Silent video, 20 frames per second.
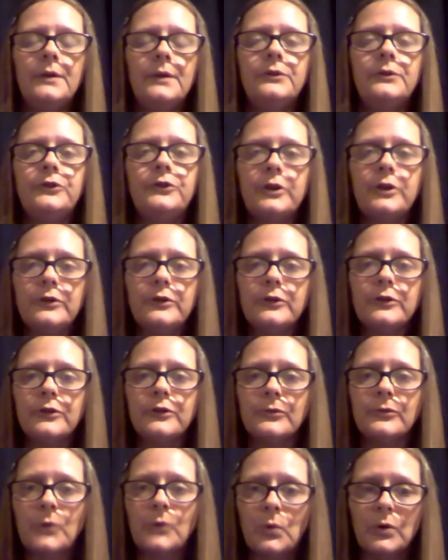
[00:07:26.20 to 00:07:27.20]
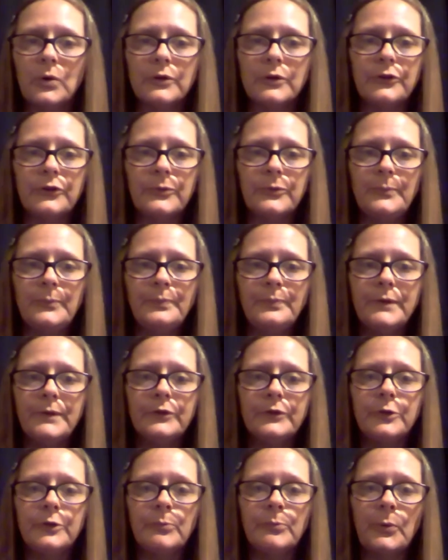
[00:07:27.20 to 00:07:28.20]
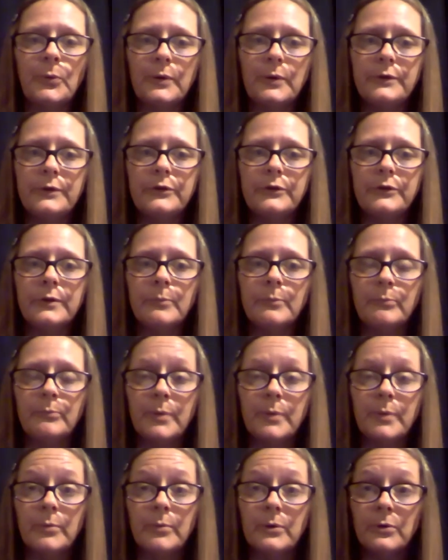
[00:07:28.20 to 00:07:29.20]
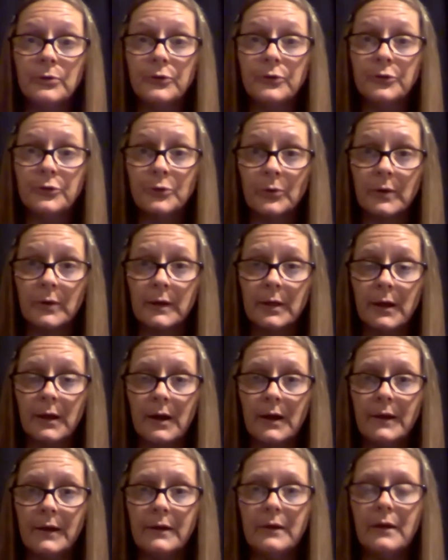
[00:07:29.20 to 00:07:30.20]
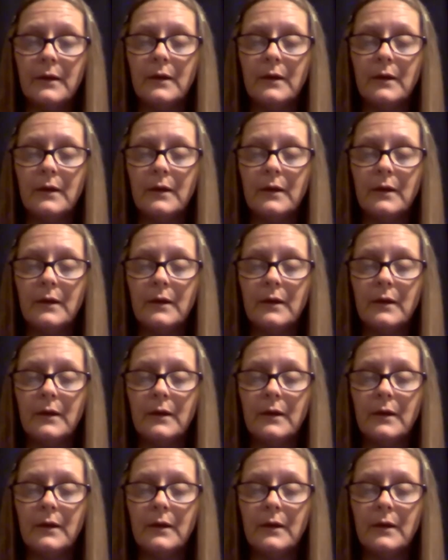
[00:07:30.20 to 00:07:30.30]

Jesus, of course, is the point to the biblical storyline